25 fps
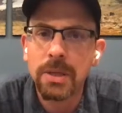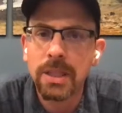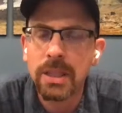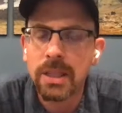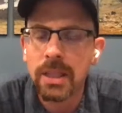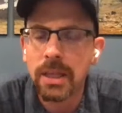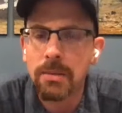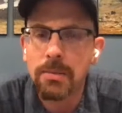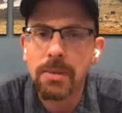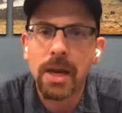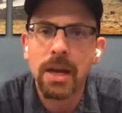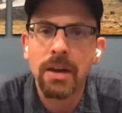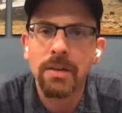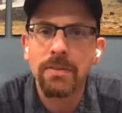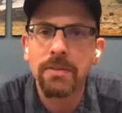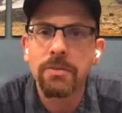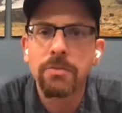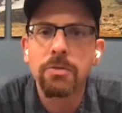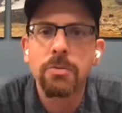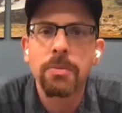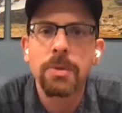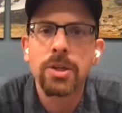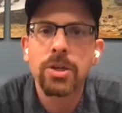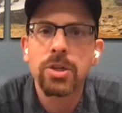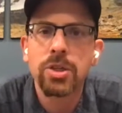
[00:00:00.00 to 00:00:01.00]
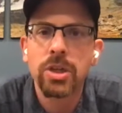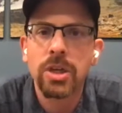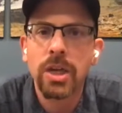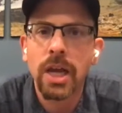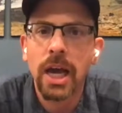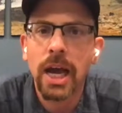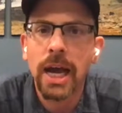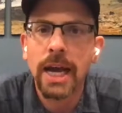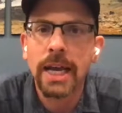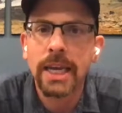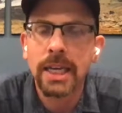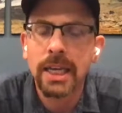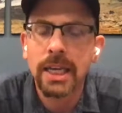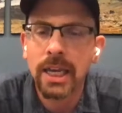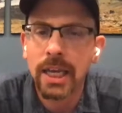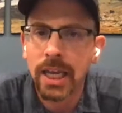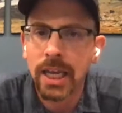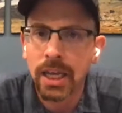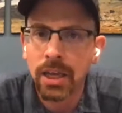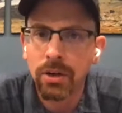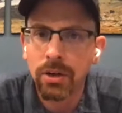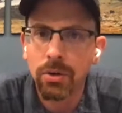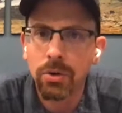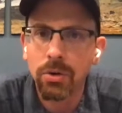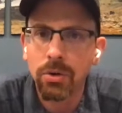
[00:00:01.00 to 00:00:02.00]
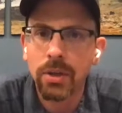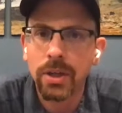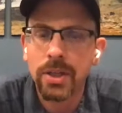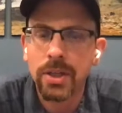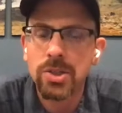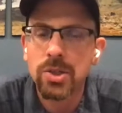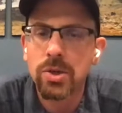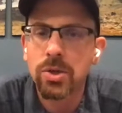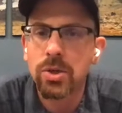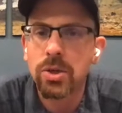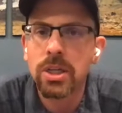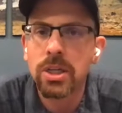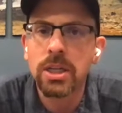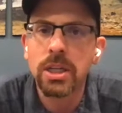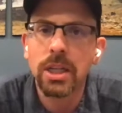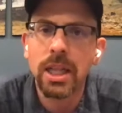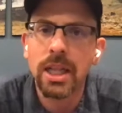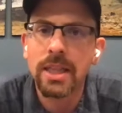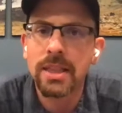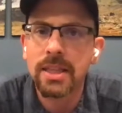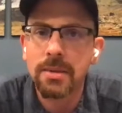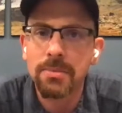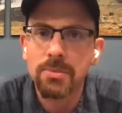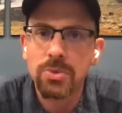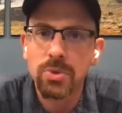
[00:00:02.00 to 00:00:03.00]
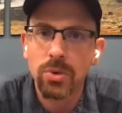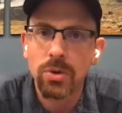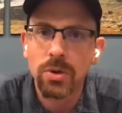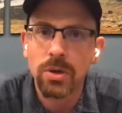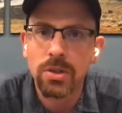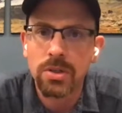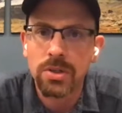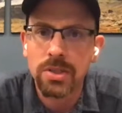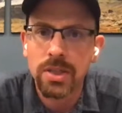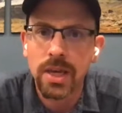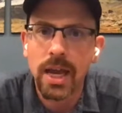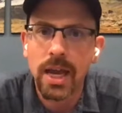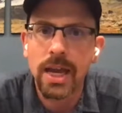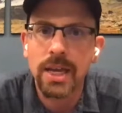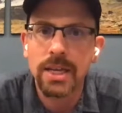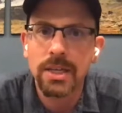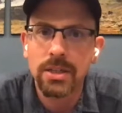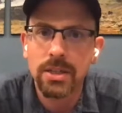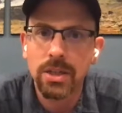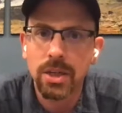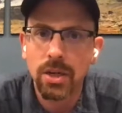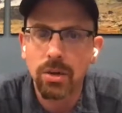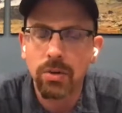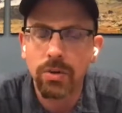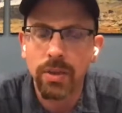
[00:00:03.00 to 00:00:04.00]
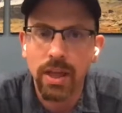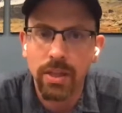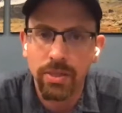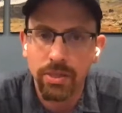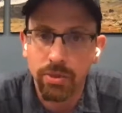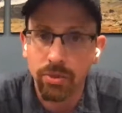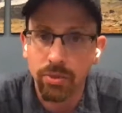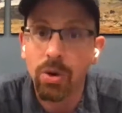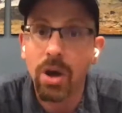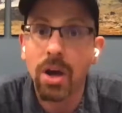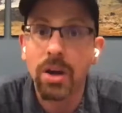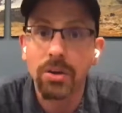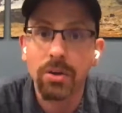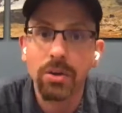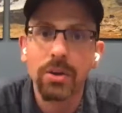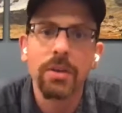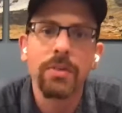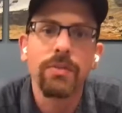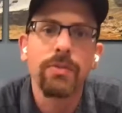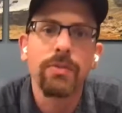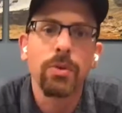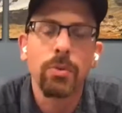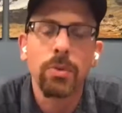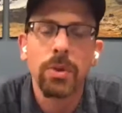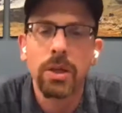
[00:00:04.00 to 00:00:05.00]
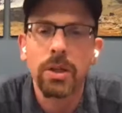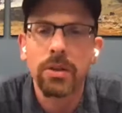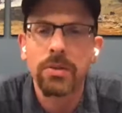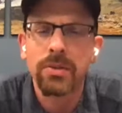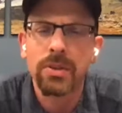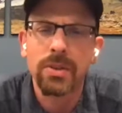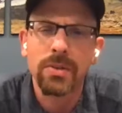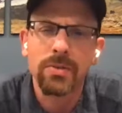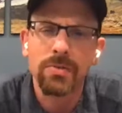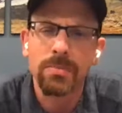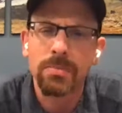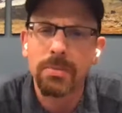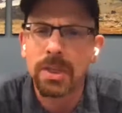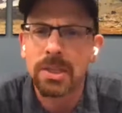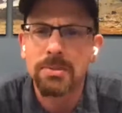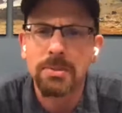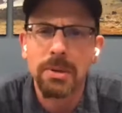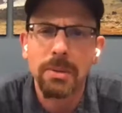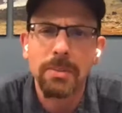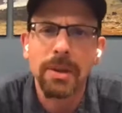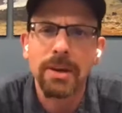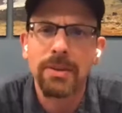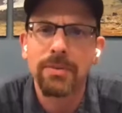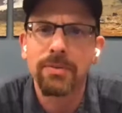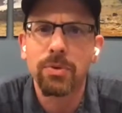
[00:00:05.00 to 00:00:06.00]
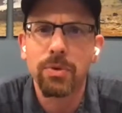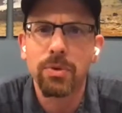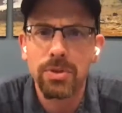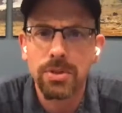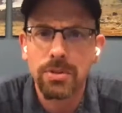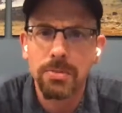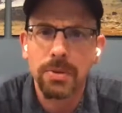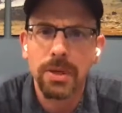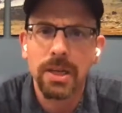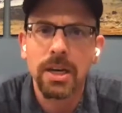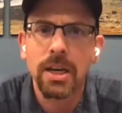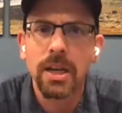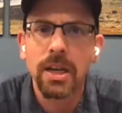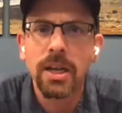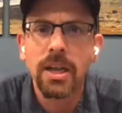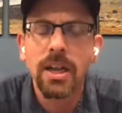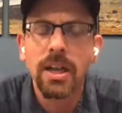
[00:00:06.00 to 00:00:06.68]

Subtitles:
the amount of information I can handle. And so you need to let them sort of decide, that throttle, if you will, to mix my metaphors a bit.